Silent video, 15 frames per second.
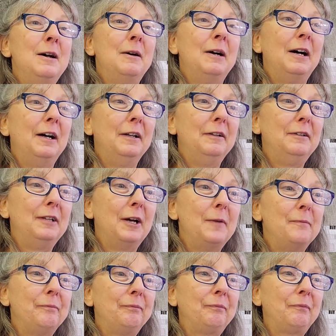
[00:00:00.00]
And
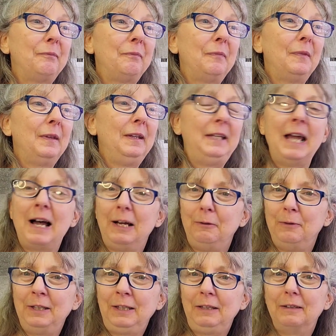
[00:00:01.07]
um, yeah, I
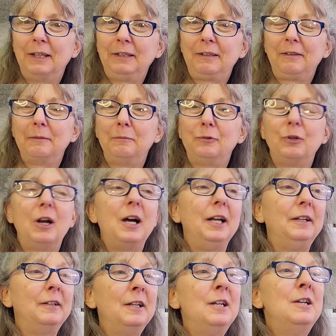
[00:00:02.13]
really liked them
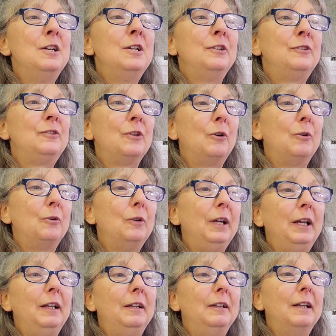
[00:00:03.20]
dried. So
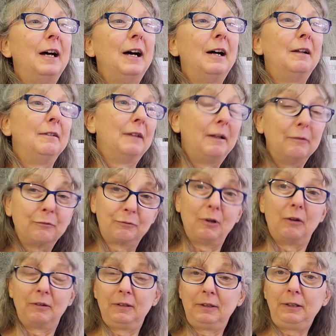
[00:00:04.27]
I'll, I'll
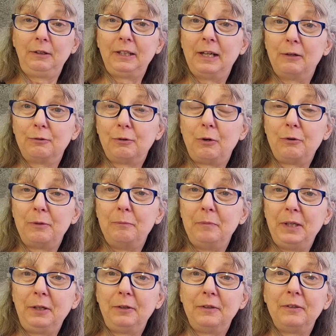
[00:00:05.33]
clearly I'll grow them
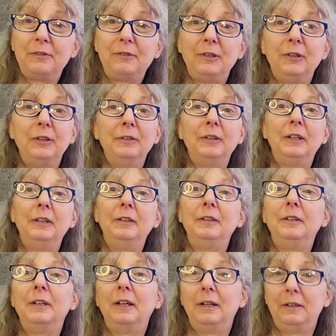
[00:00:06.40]
bigger this year and,
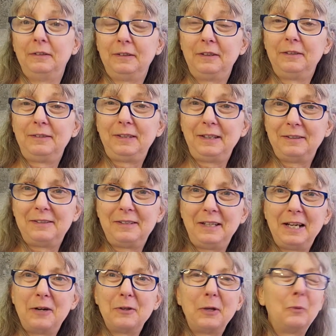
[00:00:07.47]
and uh, see, see
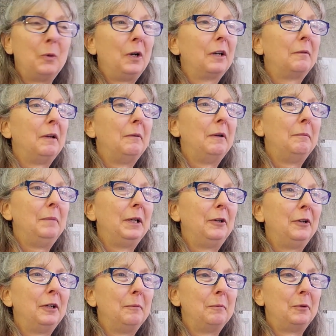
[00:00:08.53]
how they work
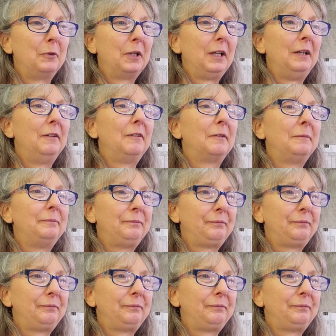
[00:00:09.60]
bigger in bouquets.